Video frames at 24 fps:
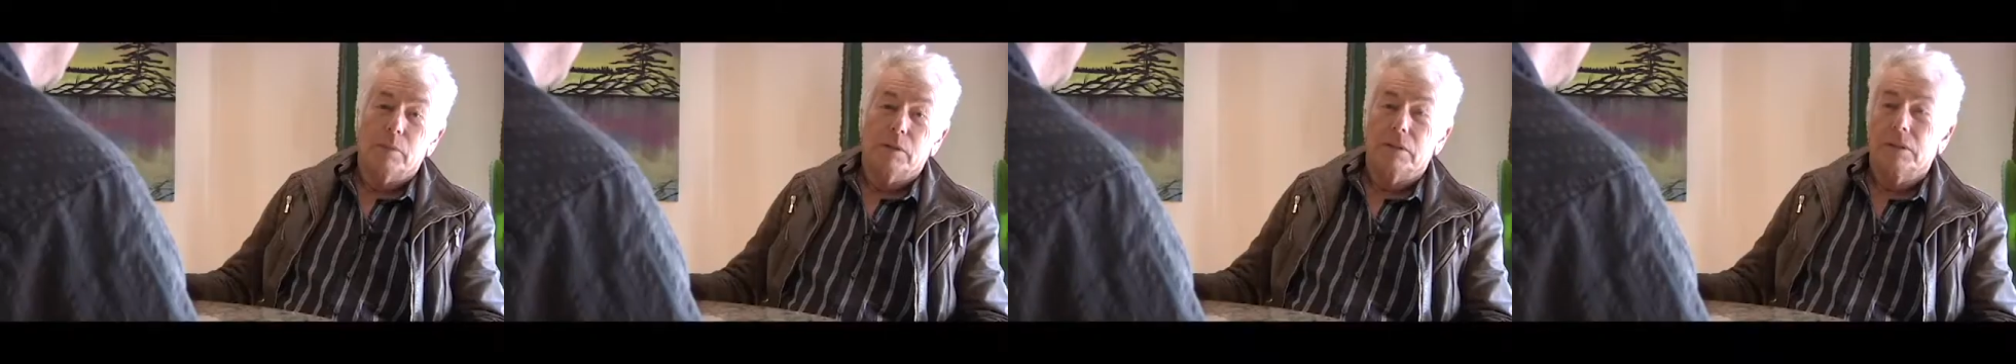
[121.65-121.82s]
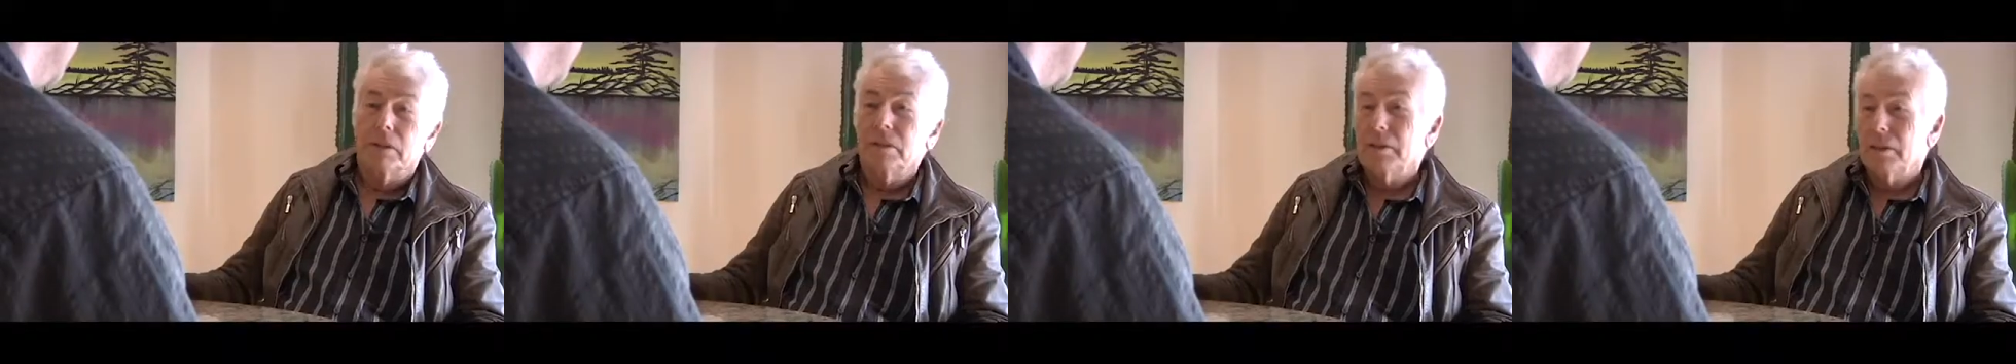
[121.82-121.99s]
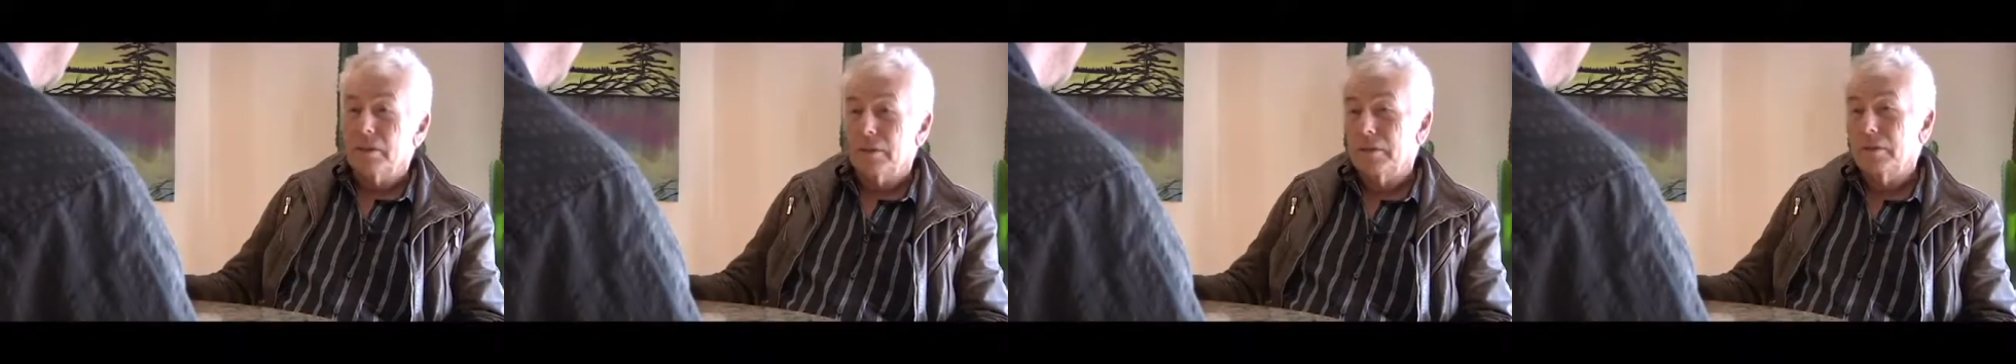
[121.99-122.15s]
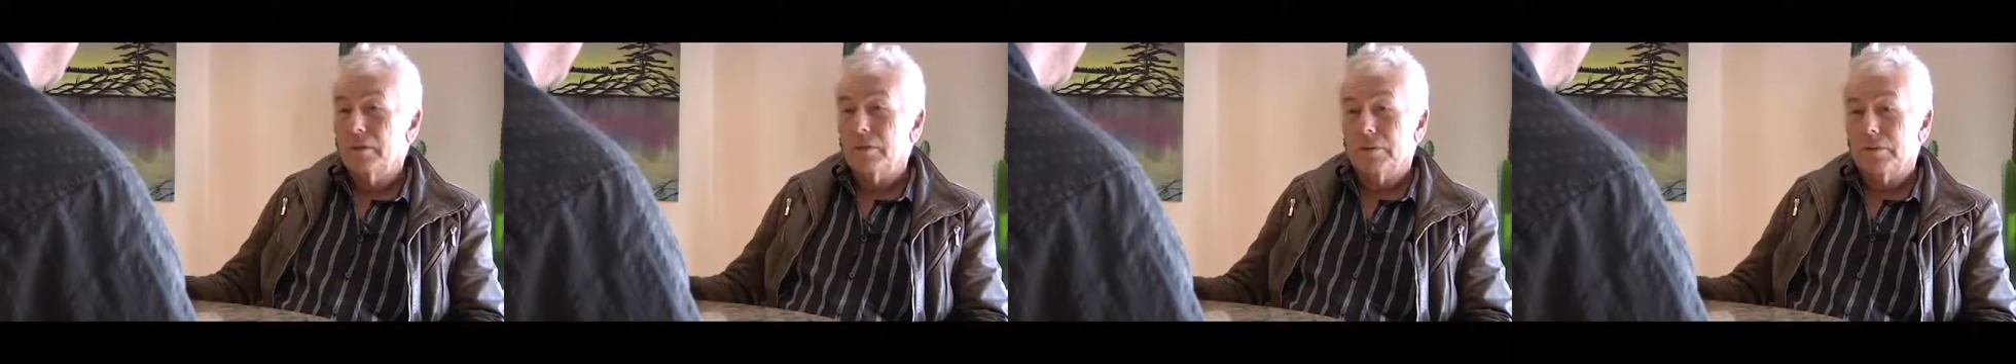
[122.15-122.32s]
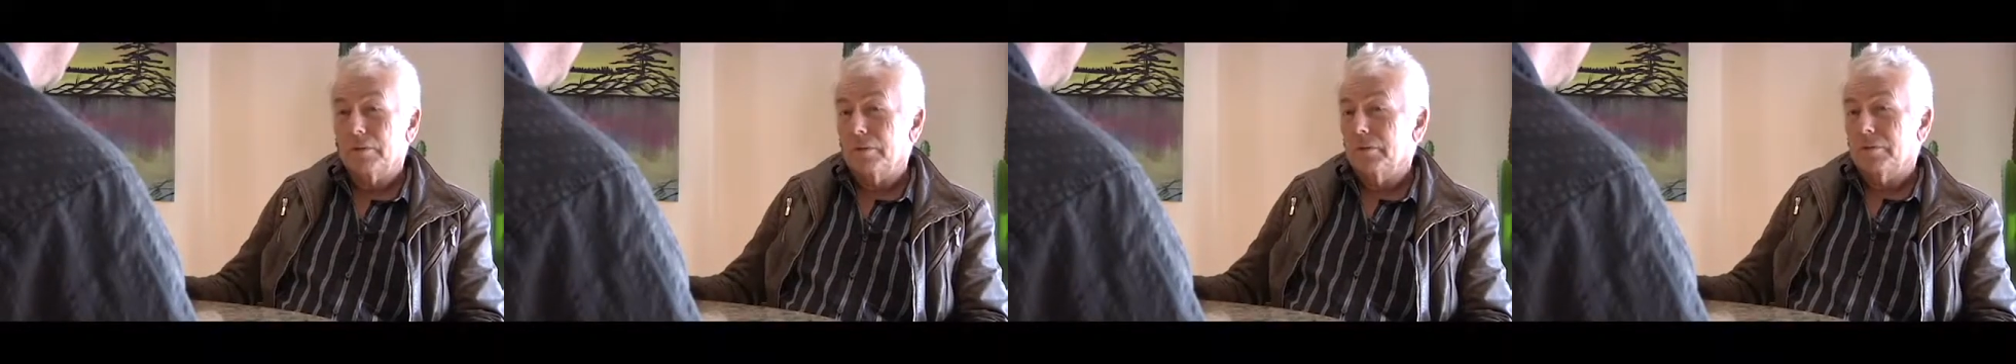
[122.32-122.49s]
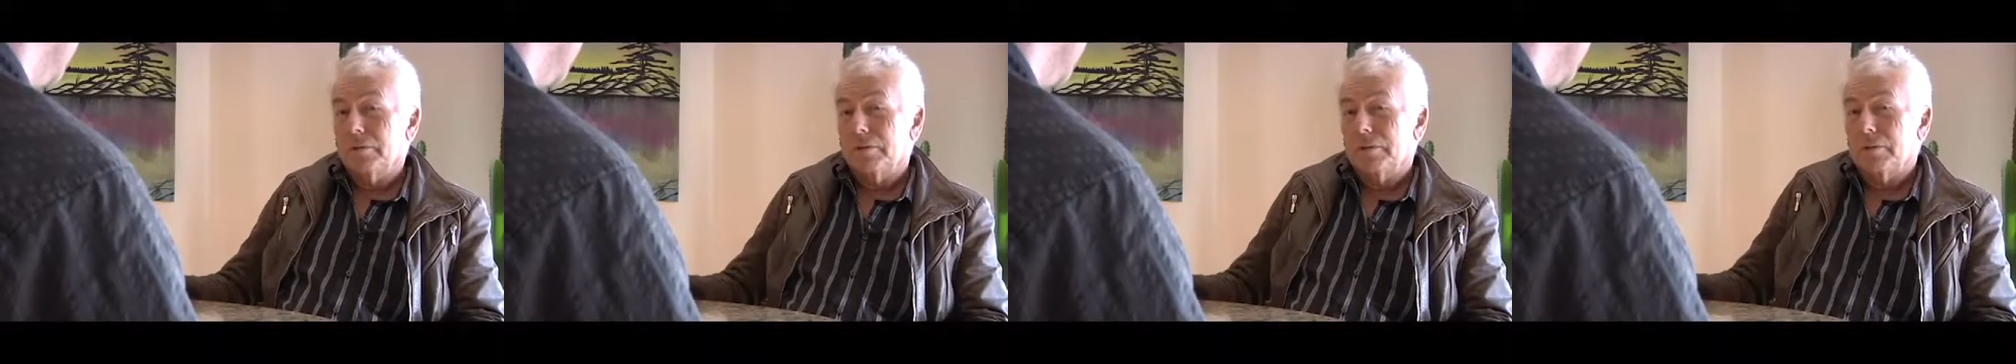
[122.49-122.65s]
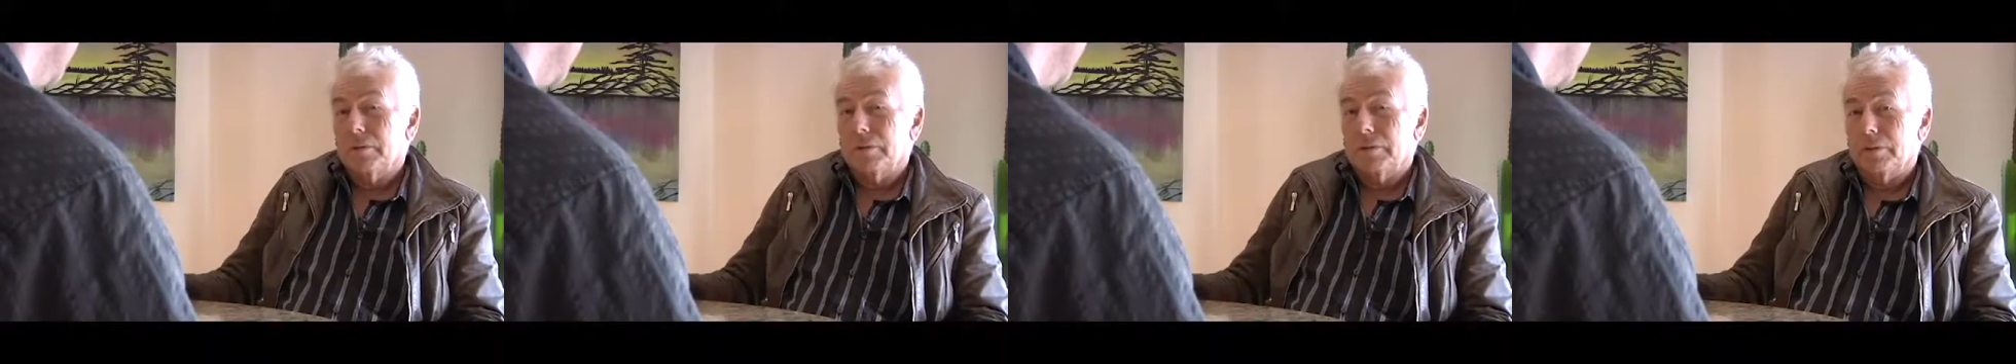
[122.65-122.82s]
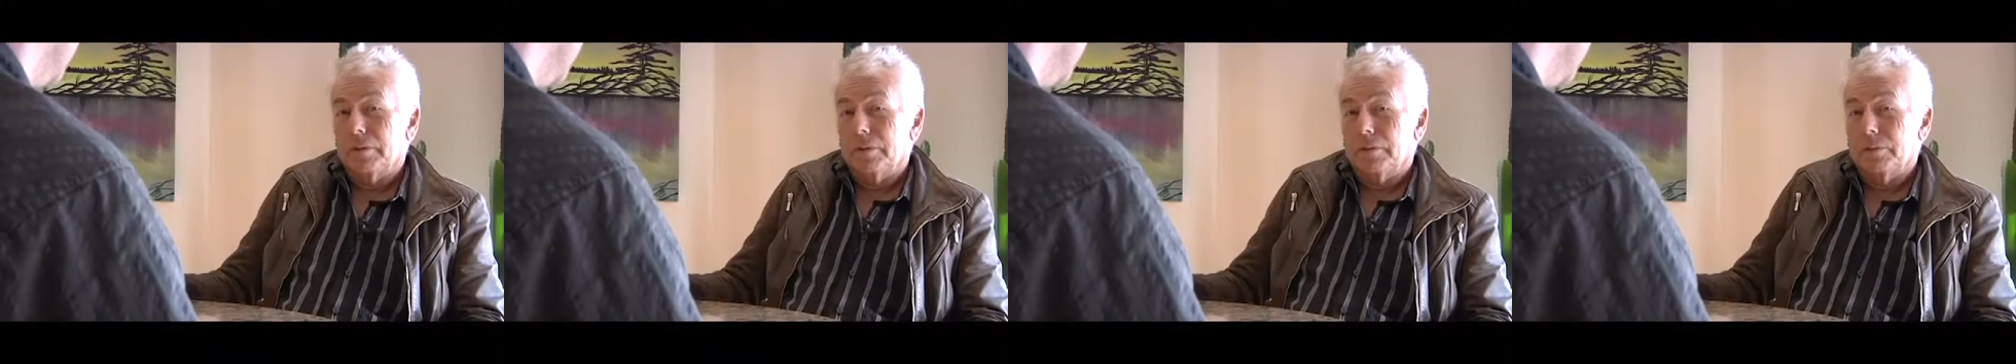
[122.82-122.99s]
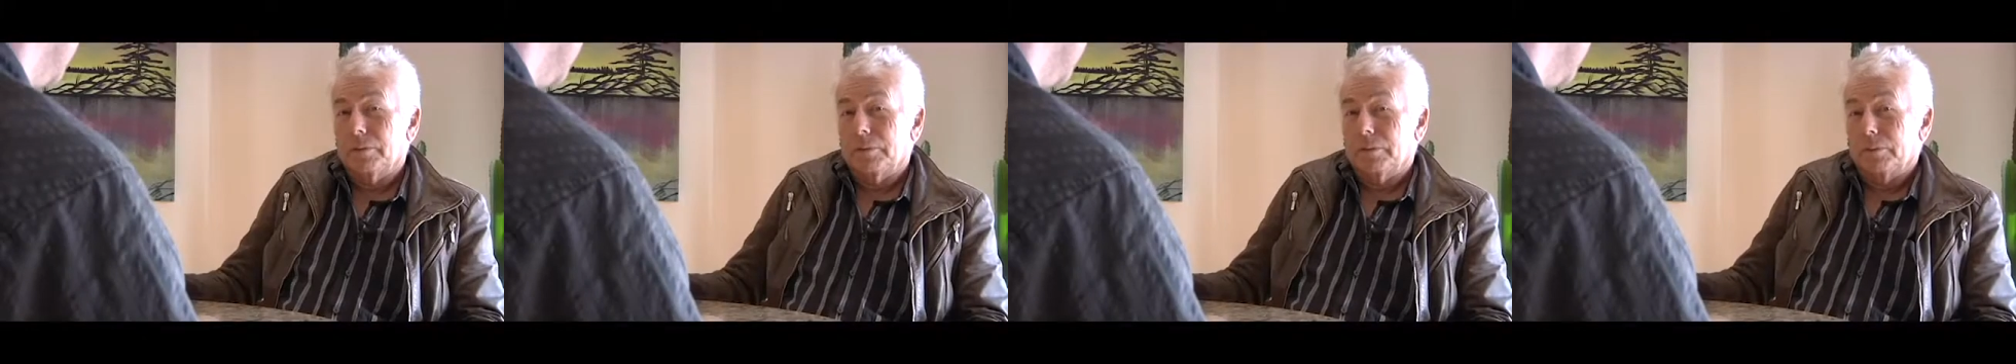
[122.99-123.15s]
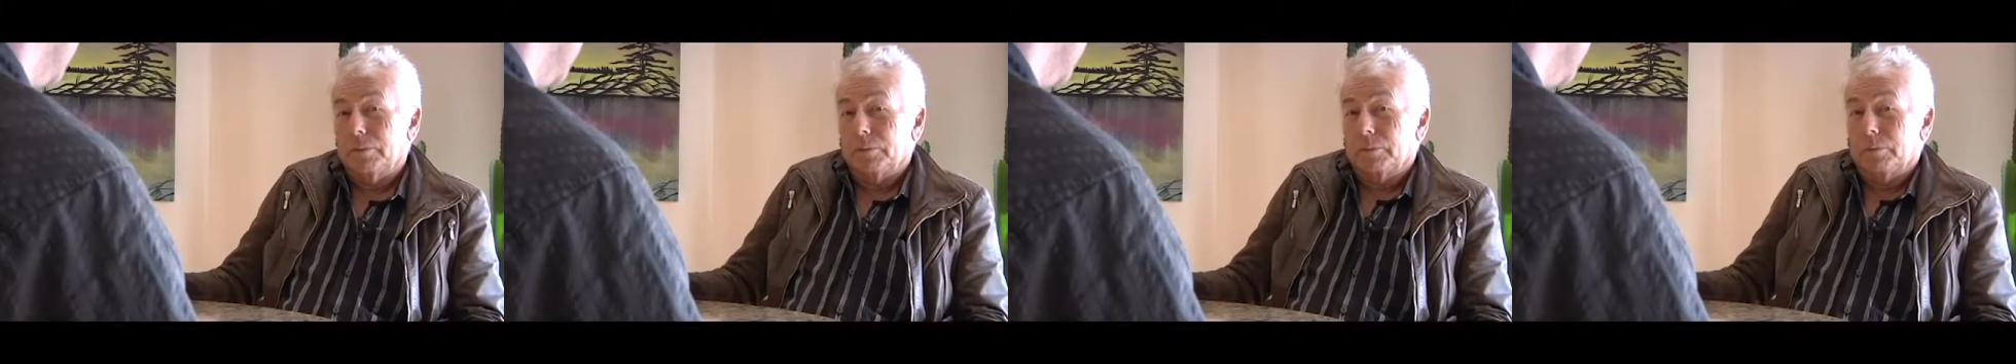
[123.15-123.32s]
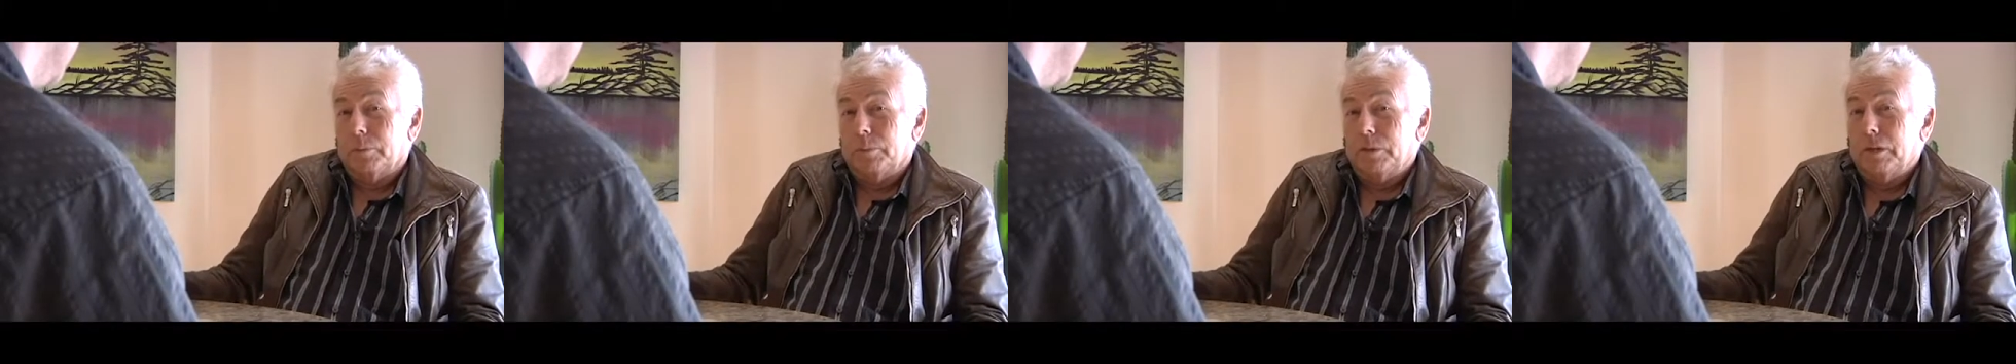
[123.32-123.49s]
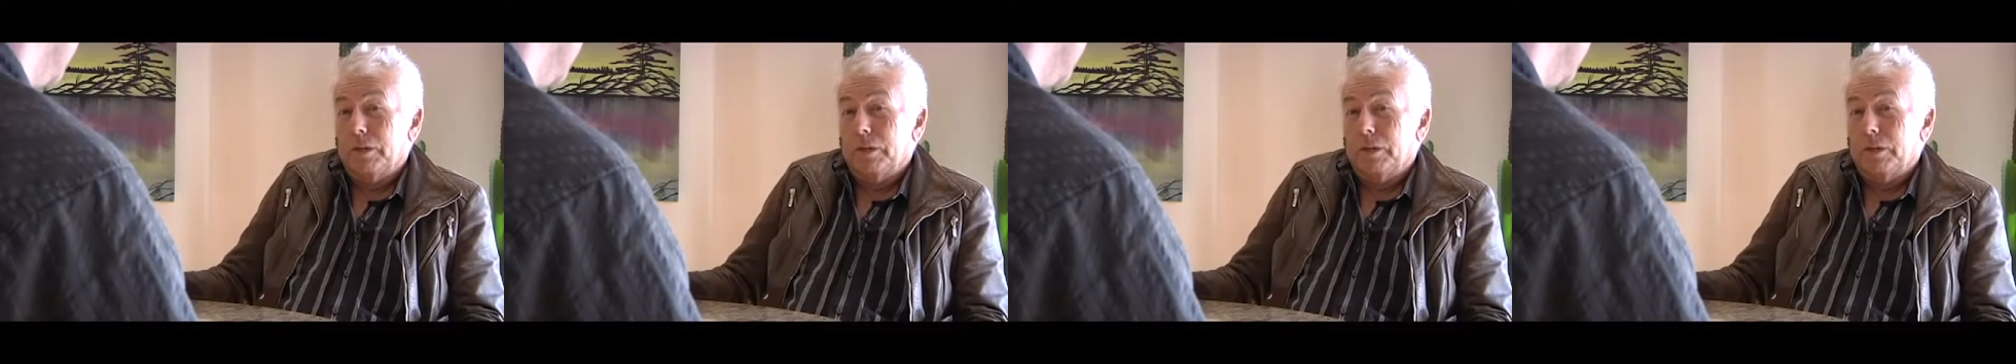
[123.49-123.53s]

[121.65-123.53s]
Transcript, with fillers: we didn't we